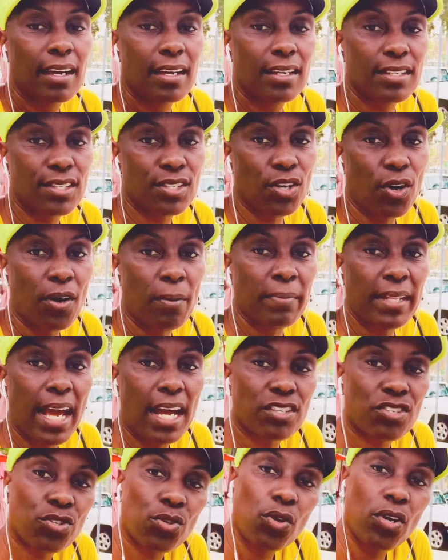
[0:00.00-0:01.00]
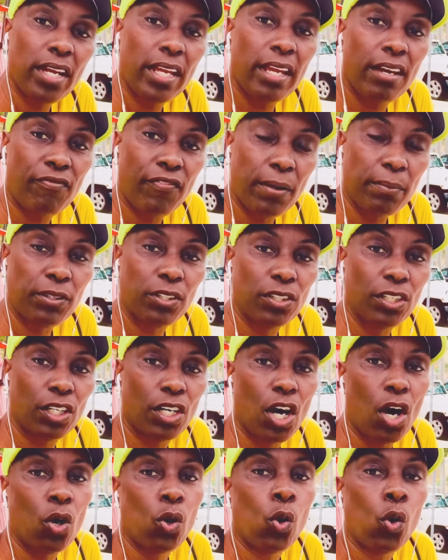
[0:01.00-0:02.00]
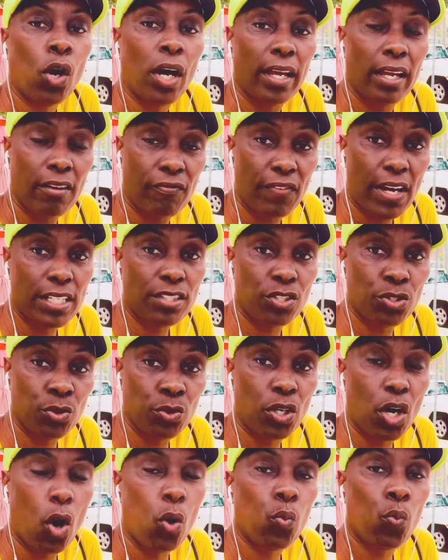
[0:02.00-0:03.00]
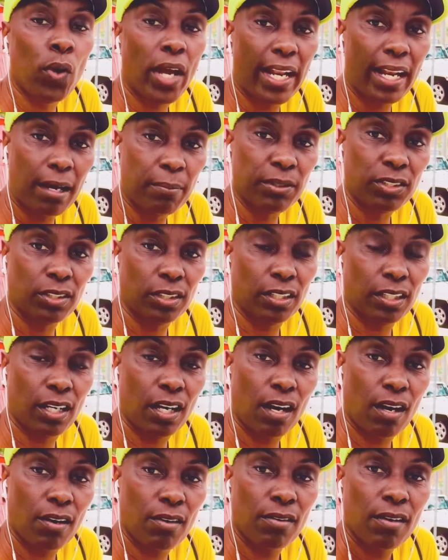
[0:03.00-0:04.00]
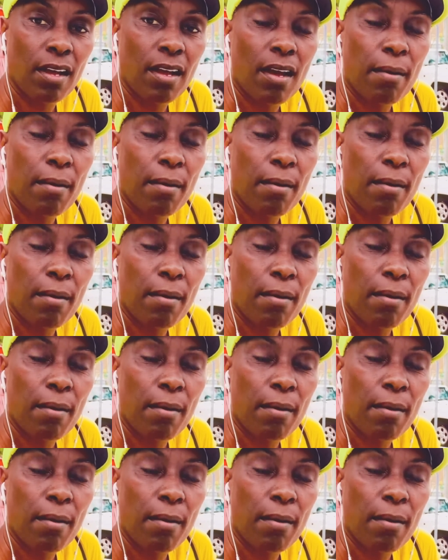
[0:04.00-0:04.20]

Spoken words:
And so I'm not sure if I'm gonna go, or if I do go, when I'm gonna go.